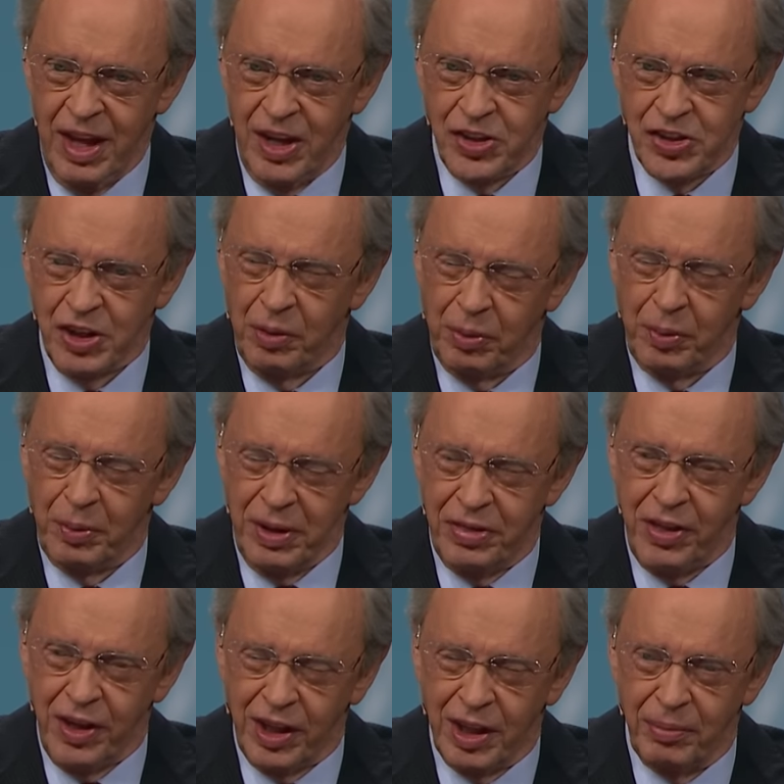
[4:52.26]
So when we
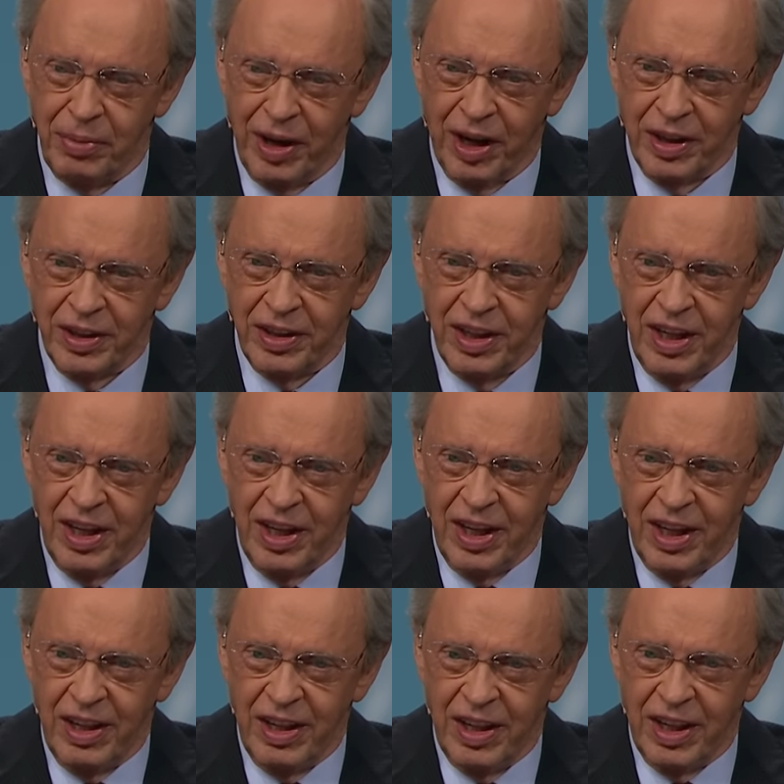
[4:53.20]
think about
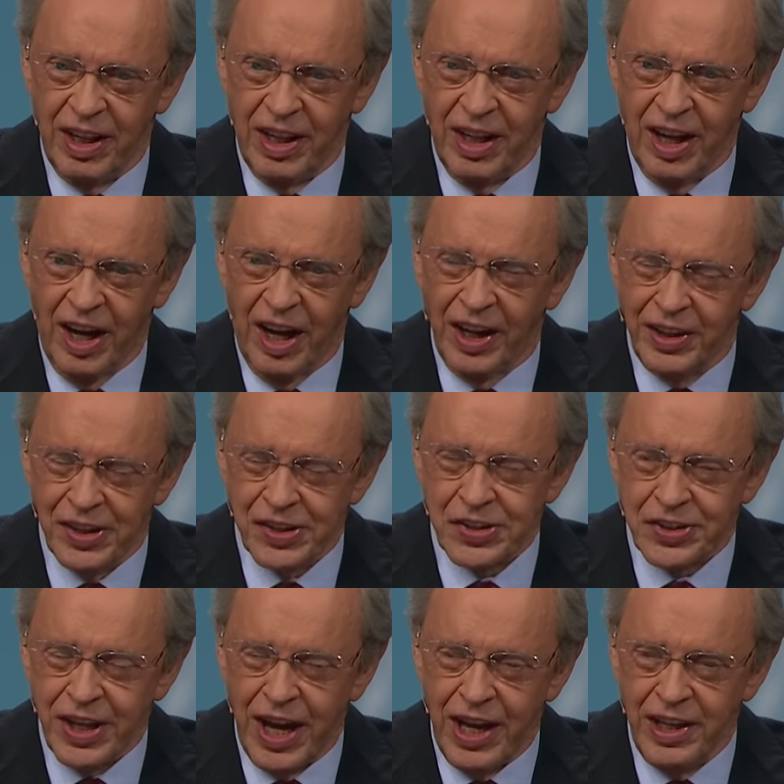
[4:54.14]

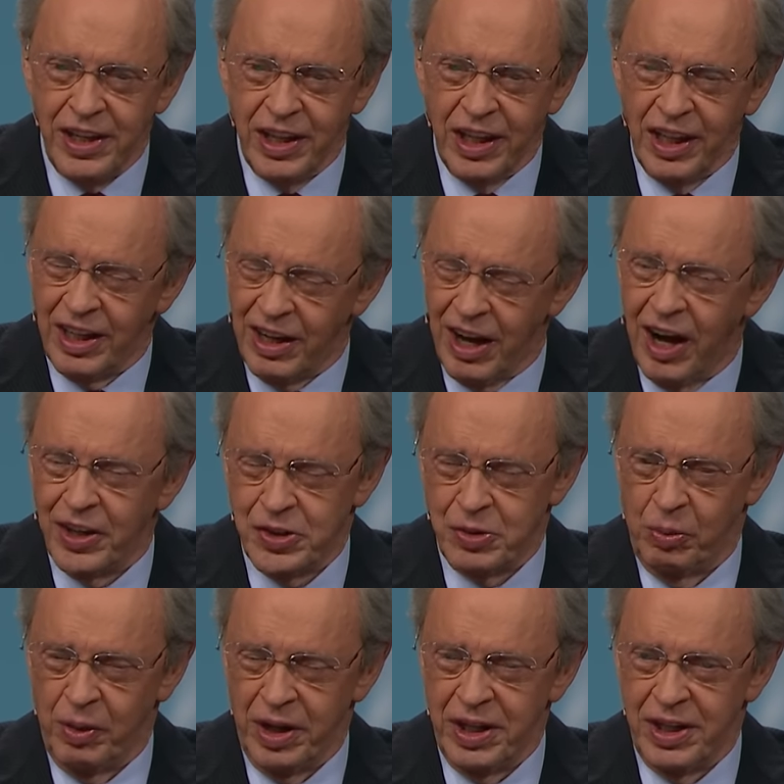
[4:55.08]
understanding God's
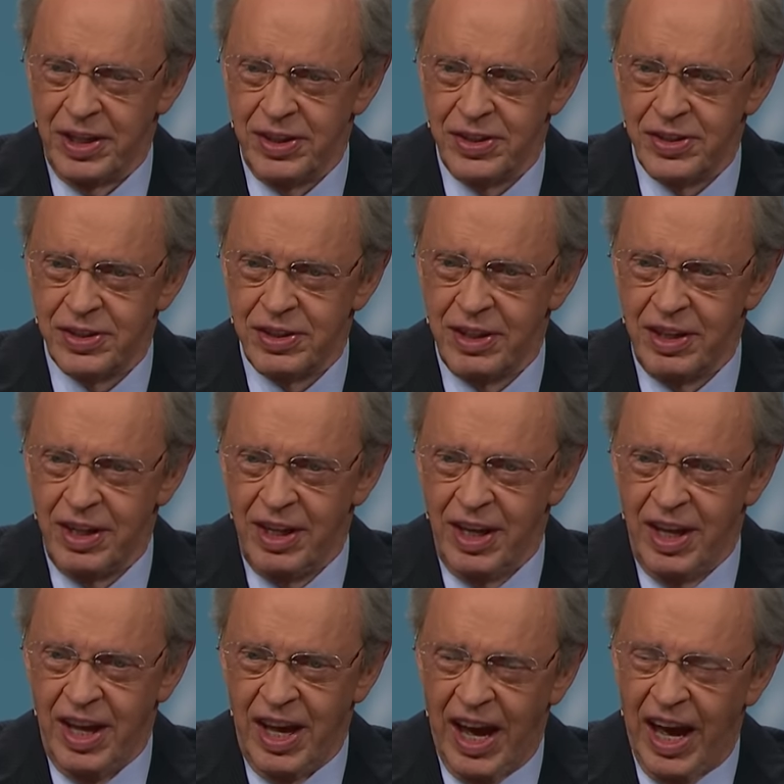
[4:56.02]
ways
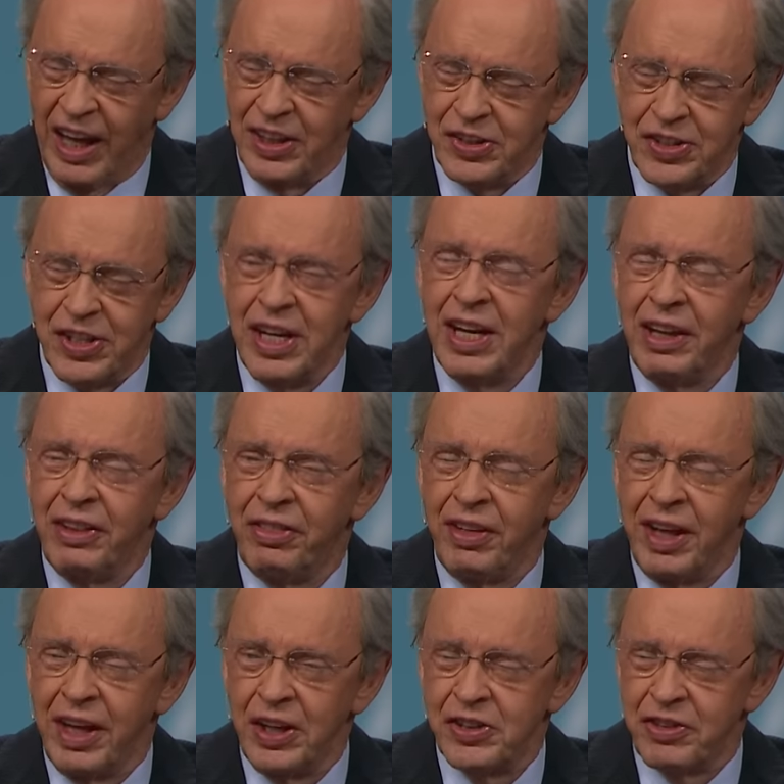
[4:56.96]
and seeing
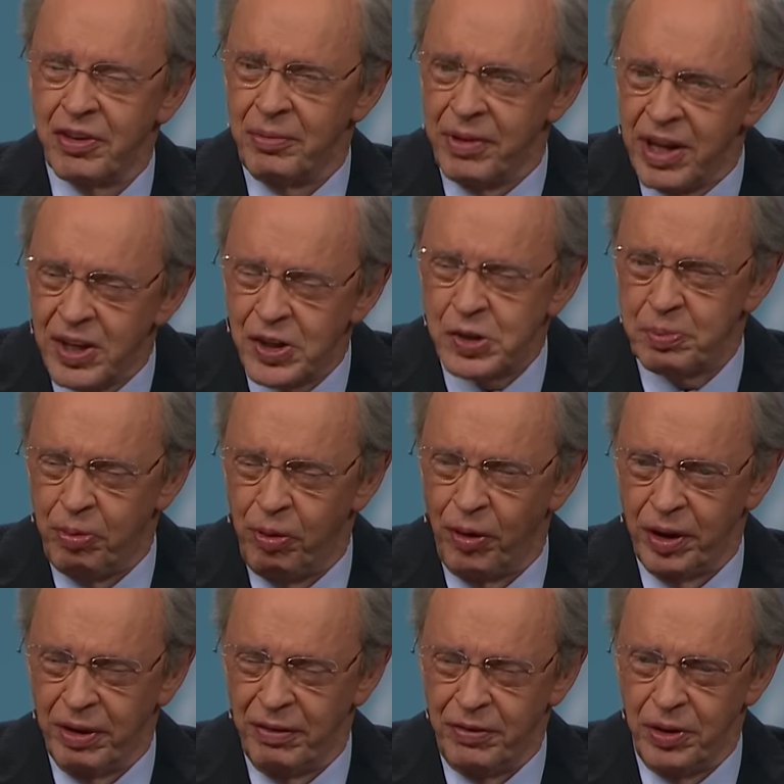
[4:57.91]
things from his
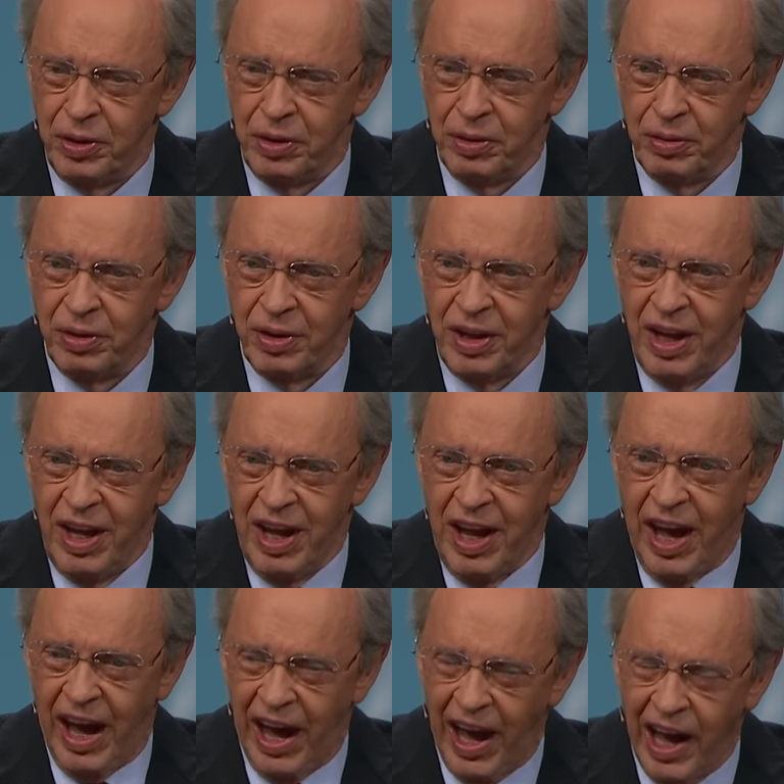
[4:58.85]
point of view,
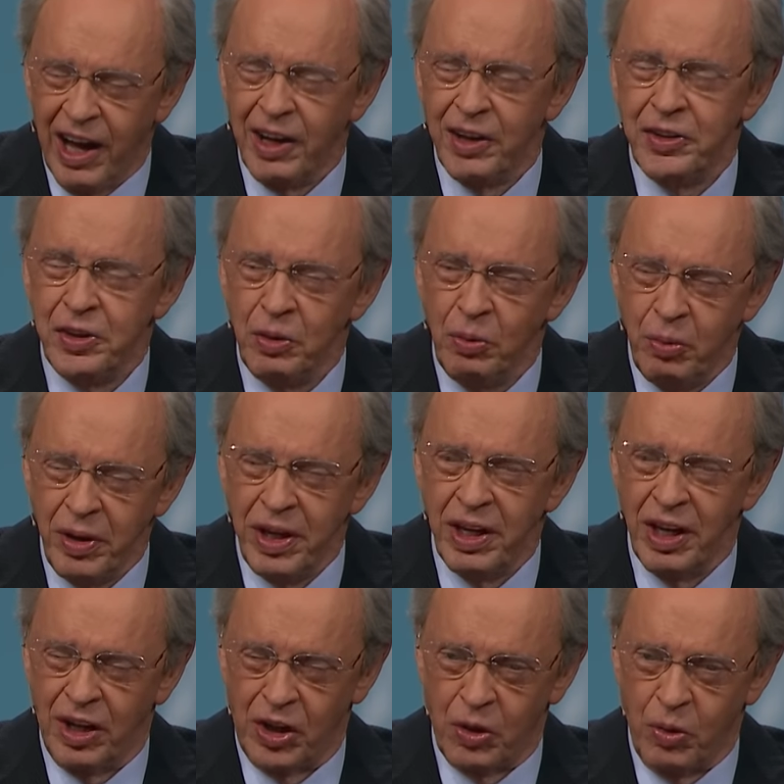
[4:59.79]
how do we
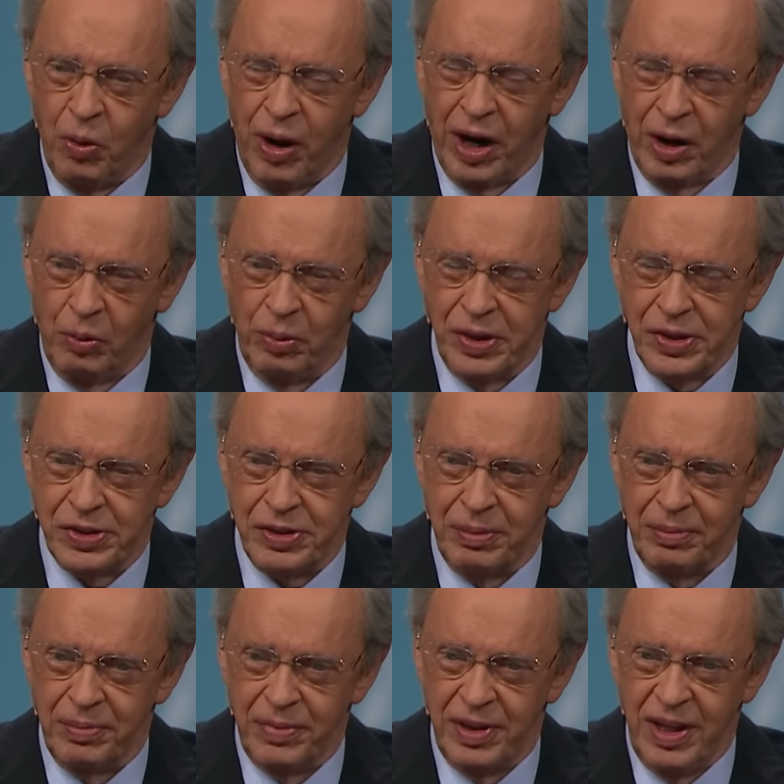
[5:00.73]
acquire
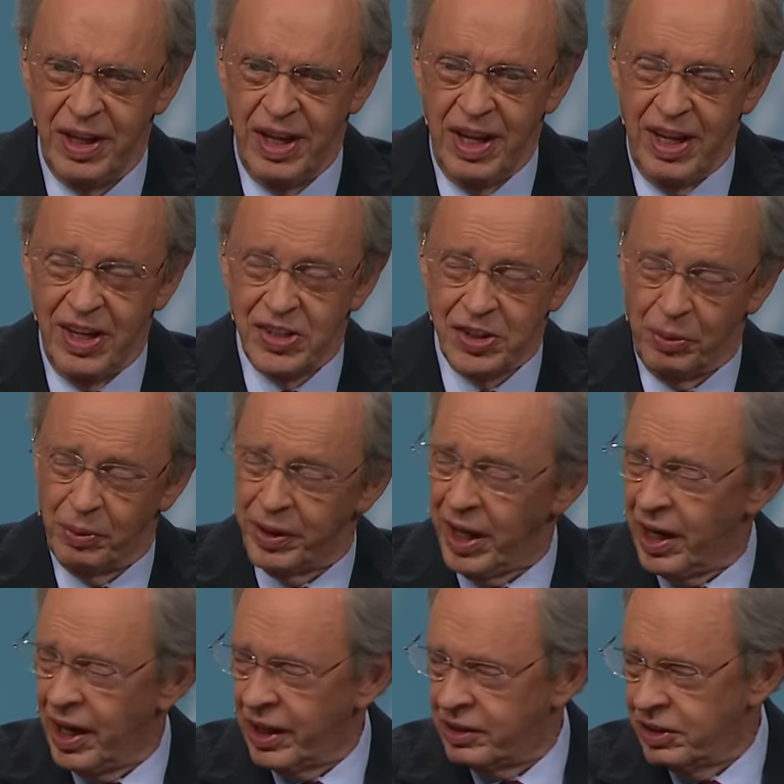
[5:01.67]
wisdom? So what
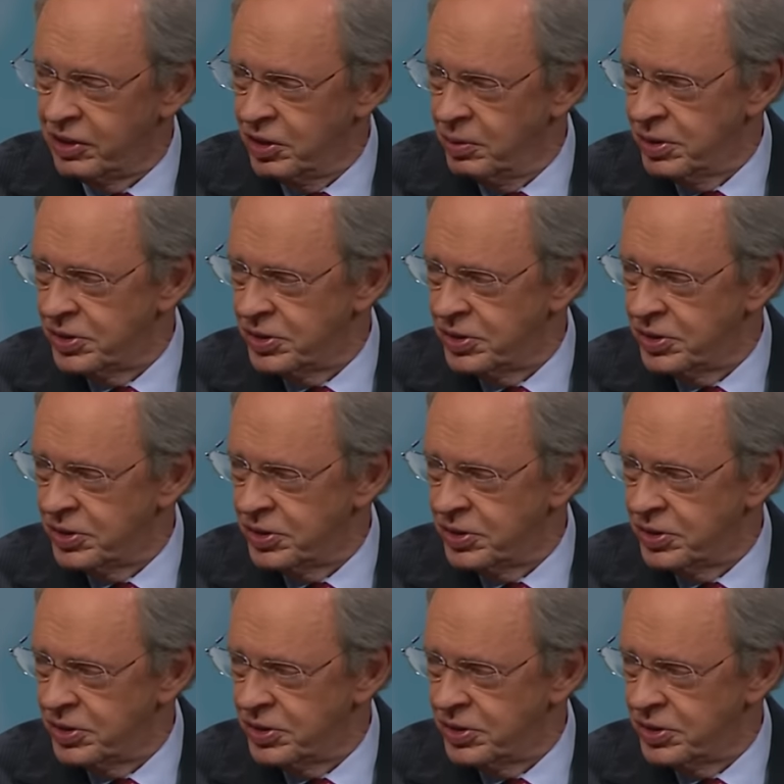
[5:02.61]
I'd like to do